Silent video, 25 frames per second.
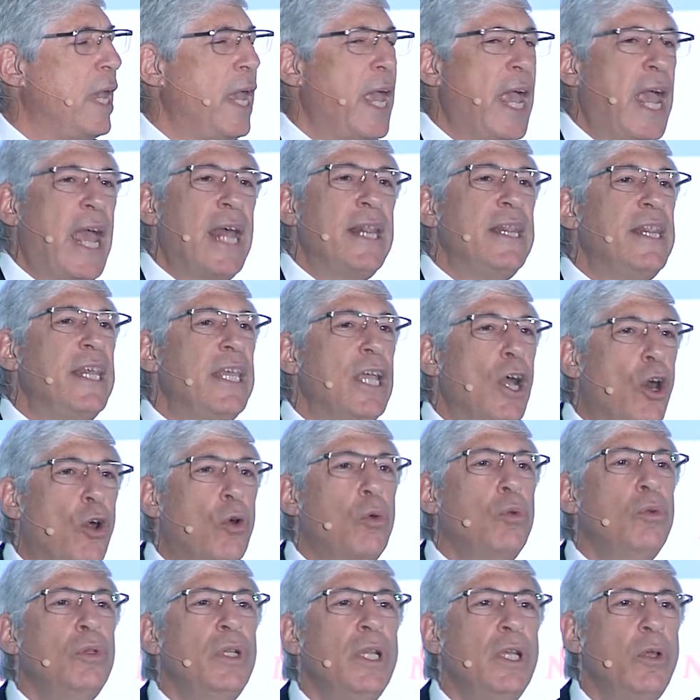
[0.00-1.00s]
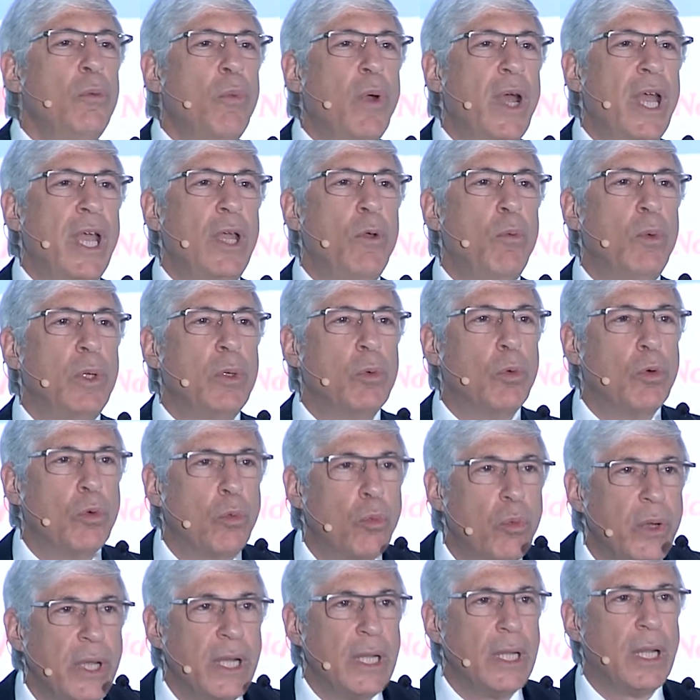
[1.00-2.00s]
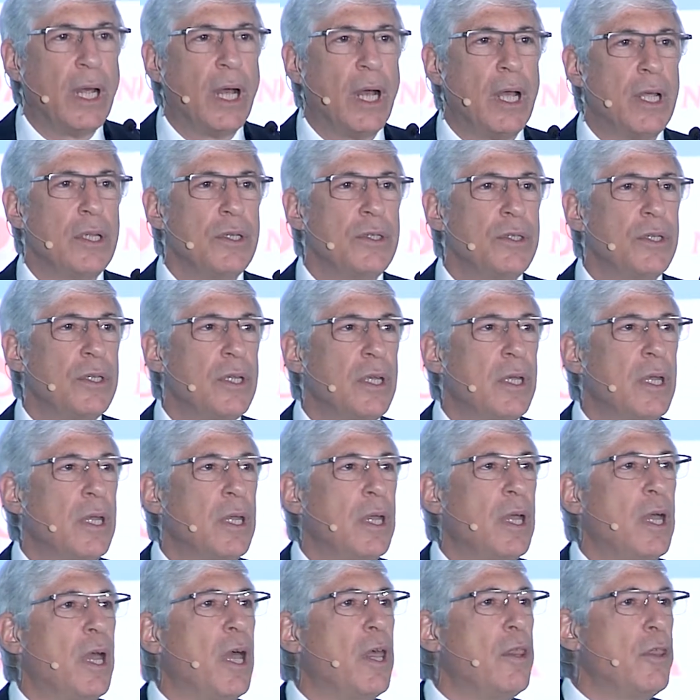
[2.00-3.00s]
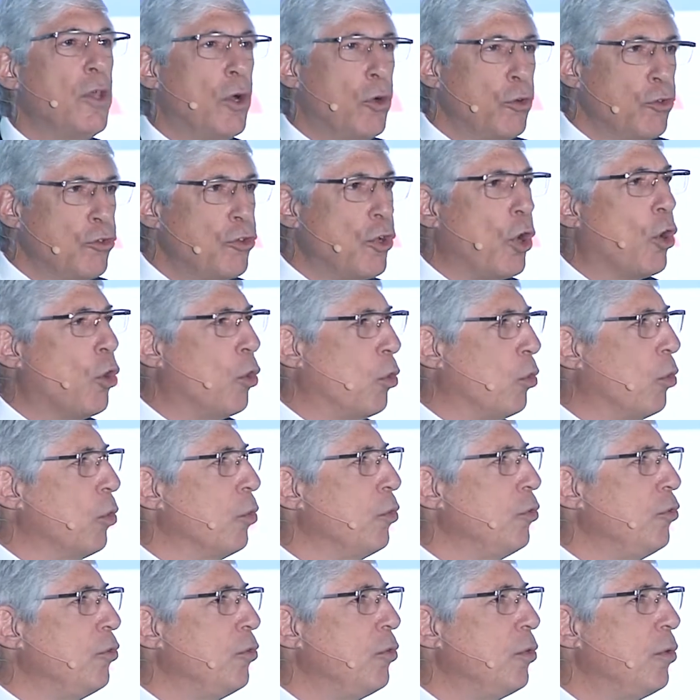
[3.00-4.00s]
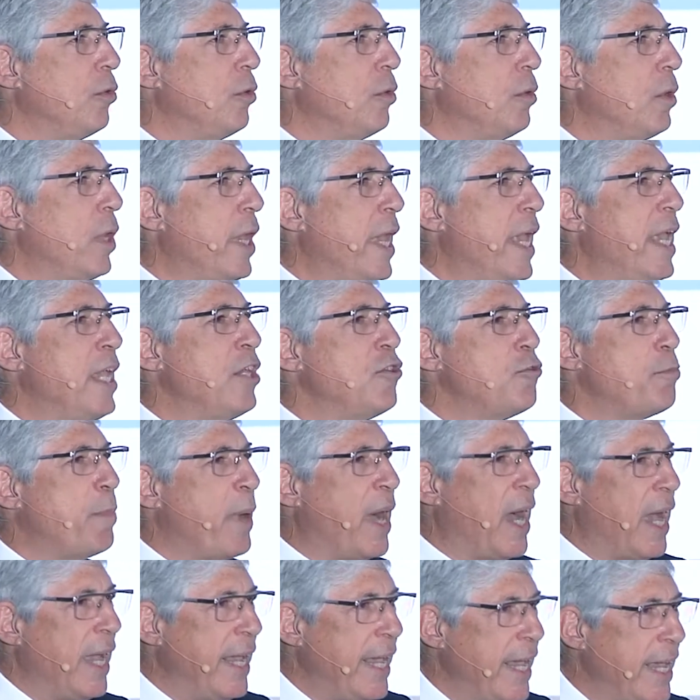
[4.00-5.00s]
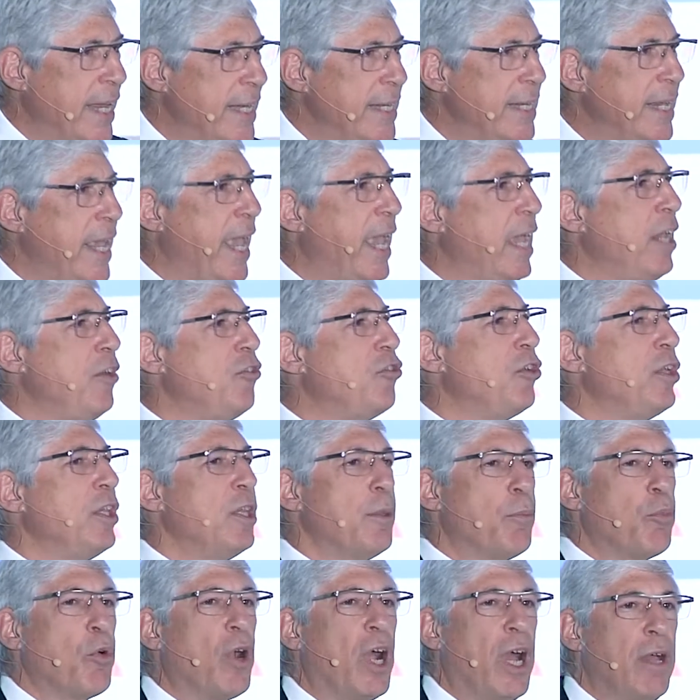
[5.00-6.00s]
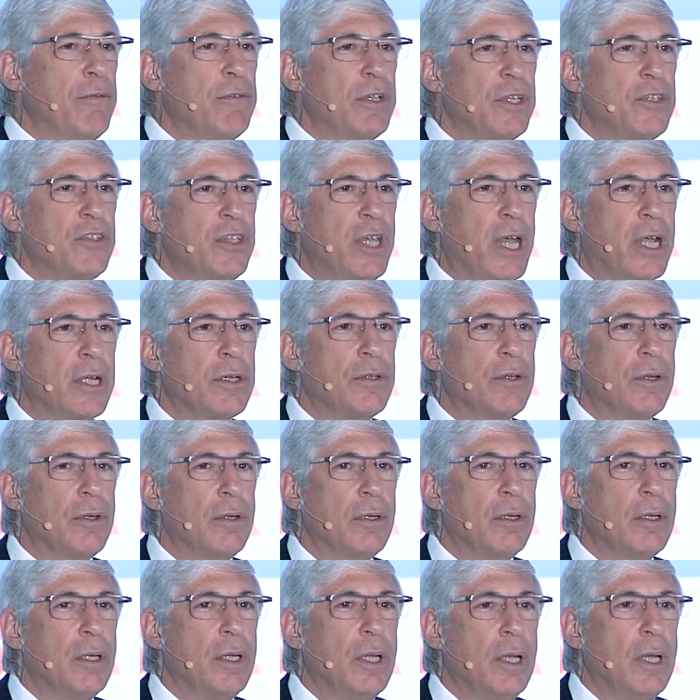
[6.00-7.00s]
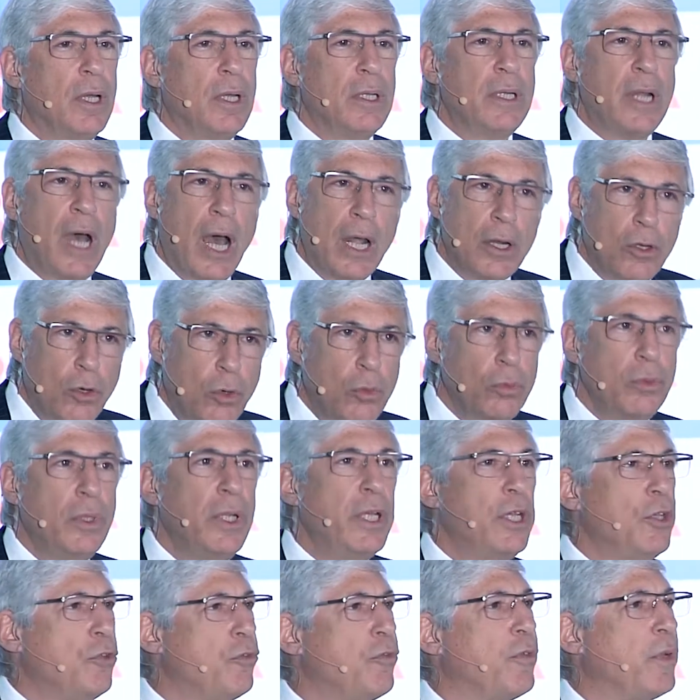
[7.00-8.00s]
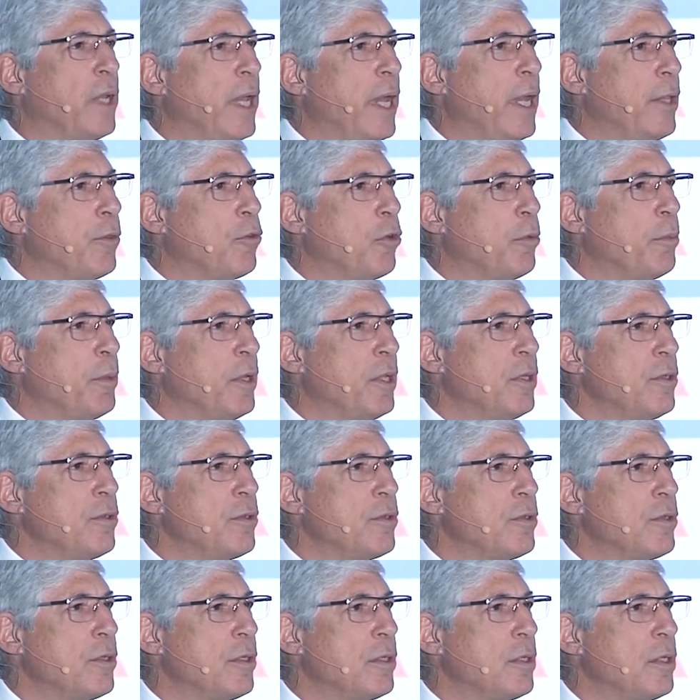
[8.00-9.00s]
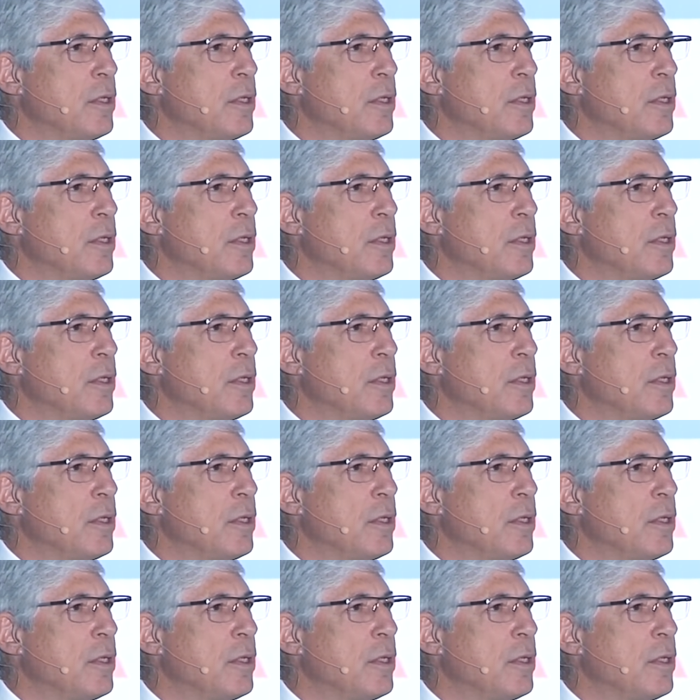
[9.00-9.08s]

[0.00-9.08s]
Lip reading: And the only way we will realize those goals is by engaging the private sector, not only as philanthropists,